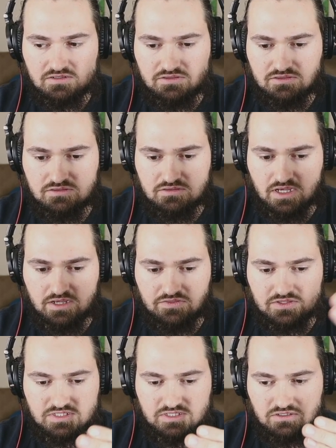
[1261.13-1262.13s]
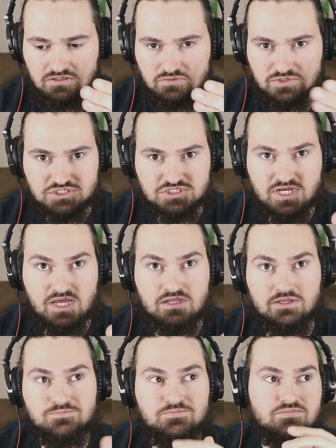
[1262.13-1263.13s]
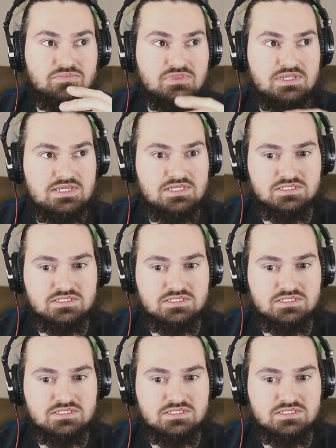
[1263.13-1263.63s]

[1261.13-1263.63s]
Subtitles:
the deal with China. He's